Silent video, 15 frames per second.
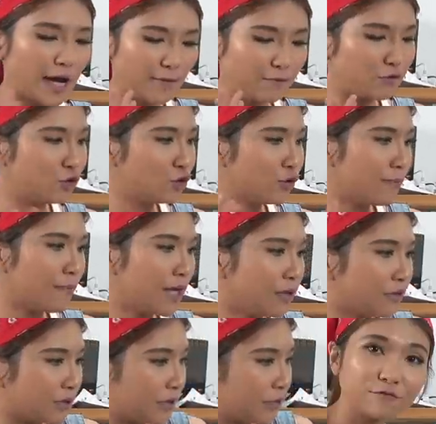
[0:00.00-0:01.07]
I have to do it
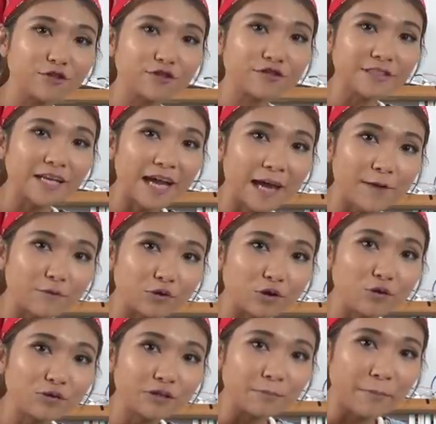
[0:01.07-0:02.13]
manually. First, I have to
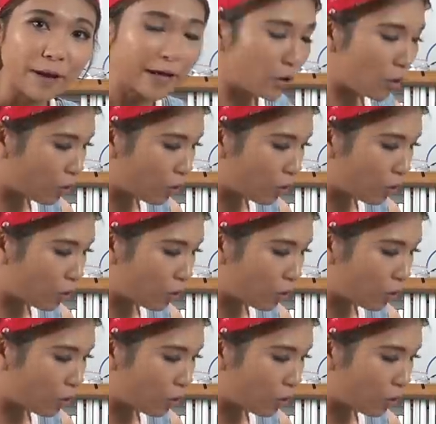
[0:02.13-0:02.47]
lower the bed